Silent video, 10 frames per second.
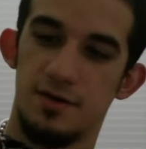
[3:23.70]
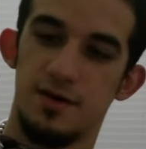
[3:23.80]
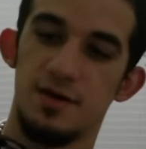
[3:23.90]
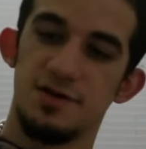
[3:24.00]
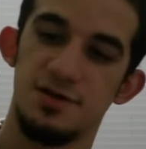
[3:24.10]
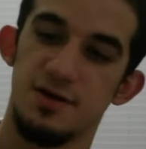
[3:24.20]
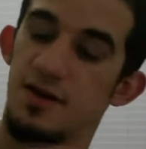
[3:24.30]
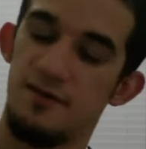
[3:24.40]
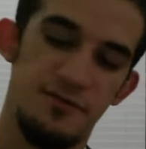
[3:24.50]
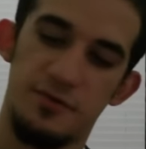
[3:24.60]
Good touch. I
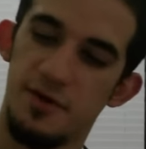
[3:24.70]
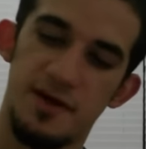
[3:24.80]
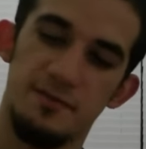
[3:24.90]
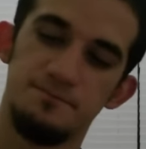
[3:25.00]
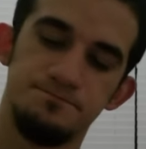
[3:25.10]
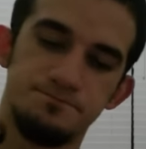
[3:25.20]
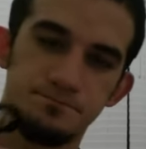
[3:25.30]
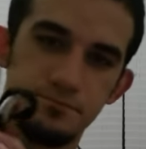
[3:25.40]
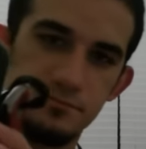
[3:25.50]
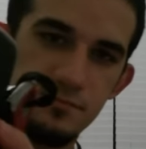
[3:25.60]
love 3M
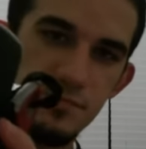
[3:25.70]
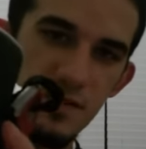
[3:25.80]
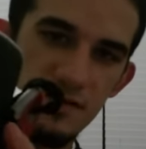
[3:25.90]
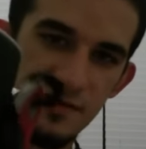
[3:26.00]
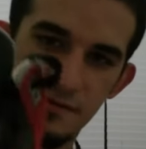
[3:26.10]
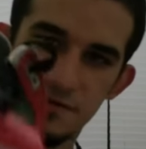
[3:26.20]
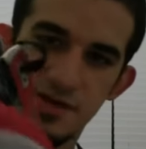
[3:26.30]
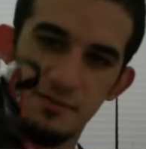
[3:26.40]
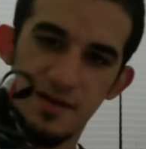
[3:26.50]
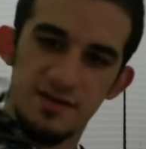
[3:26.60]
Silver
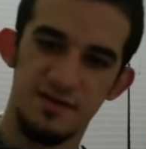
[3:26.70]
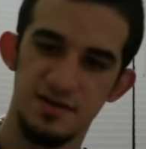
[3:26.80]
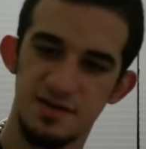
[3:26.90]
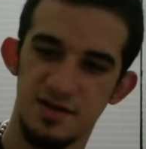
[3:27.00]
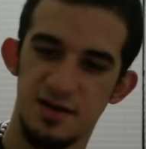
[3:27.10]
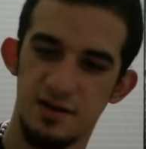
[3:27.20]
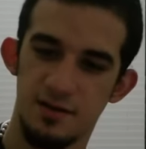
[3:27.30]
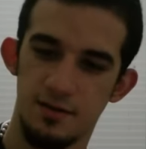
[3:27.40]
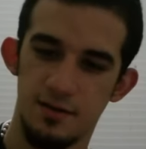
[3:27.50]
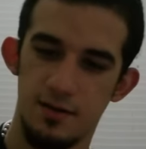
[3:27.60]
Jumpman stitched
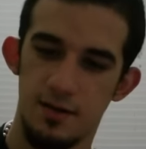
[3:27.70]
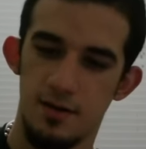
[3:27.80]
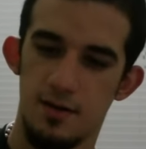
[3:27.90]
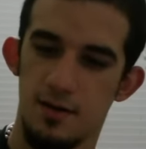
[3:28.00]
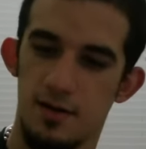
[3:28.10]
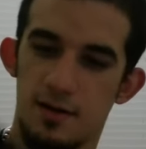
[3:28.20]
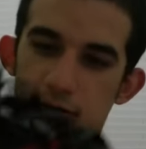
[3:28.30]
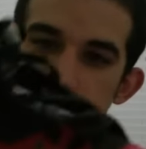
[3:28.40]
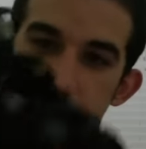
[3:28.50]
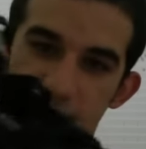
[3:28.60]
in,
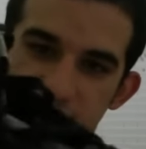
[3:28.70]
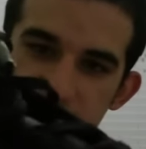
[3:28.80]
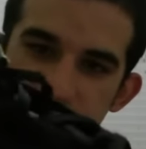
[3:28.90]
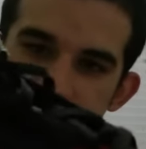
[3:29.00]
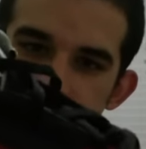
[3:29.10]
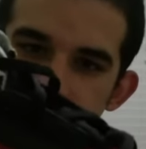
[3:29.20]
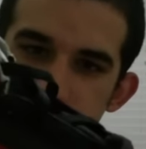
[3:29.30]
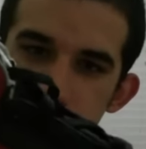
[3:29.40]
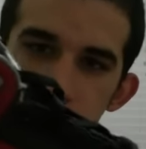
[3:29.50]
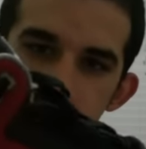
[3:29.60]
uh, black laces on
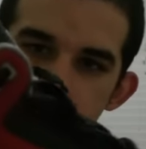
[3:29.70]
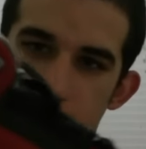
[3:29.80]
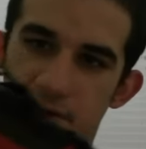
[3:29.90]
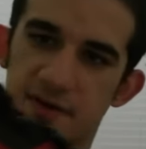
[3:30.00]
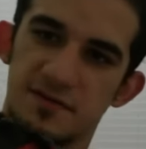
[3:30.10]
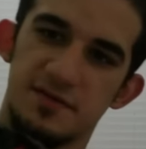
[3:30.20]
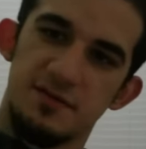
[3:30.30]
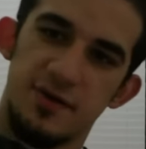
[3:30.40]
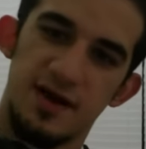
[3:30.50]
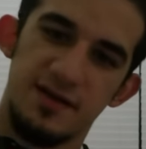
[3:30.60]
them, and then you have
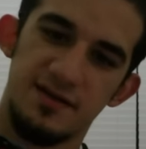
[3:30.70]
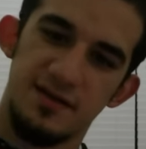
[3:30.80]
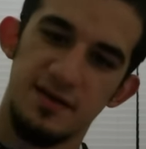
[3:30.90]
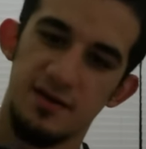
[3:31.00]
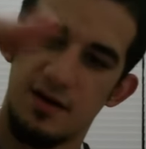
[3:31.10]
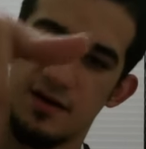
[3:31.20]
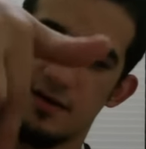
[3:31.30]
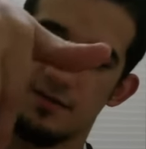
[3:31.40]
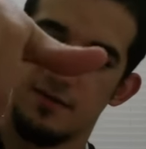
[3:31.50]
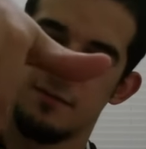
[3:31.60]
silver eyelets here and
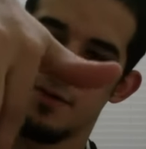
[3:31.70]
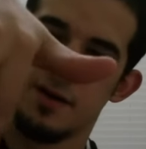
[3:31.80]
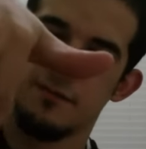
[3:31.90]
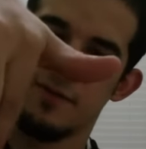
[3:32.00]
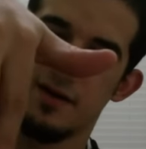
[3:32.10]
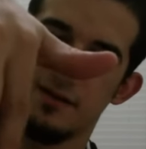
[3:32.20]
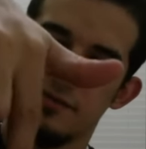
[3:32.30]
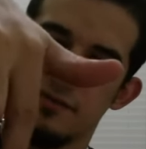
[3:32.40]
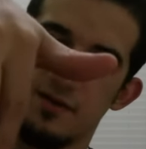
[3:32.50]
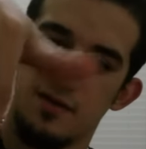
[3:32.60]
on these bottom
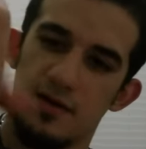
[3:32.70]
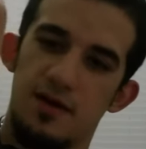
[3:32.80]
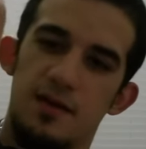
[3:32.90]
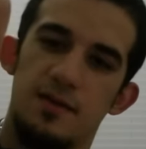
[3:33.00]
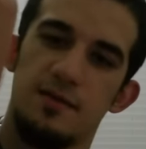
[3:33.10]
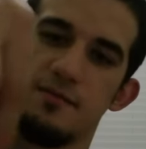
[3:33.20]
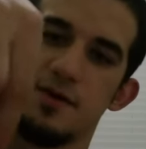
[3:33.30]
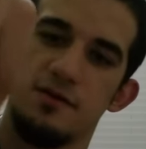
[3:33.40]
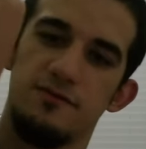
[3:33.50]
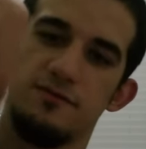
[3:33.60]
five, and then the
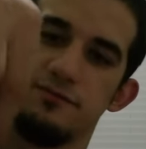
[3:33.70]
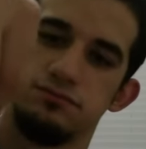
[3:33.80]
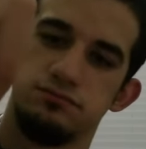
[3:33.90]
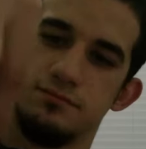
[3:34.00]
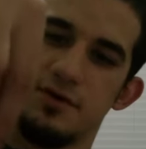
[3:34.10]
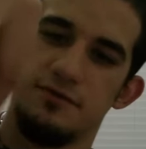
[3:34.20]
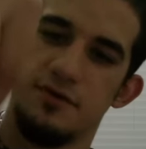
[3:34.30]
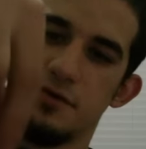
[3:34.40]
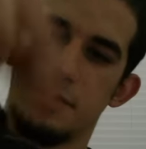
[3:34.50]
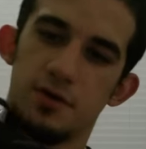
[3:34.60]
middle middle
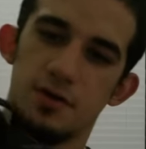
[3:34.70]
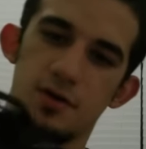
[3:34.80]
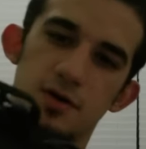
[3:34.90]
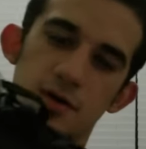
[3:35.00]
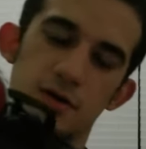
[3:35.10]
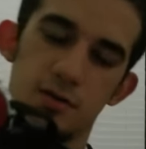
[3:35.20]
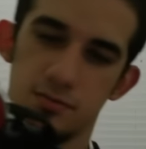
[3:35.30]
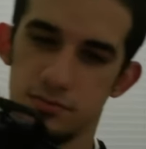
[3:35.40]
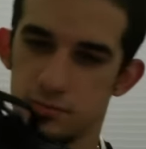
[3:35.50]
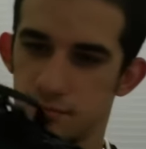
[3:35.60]
few are
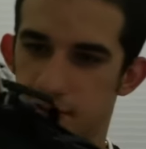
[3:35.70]
uh,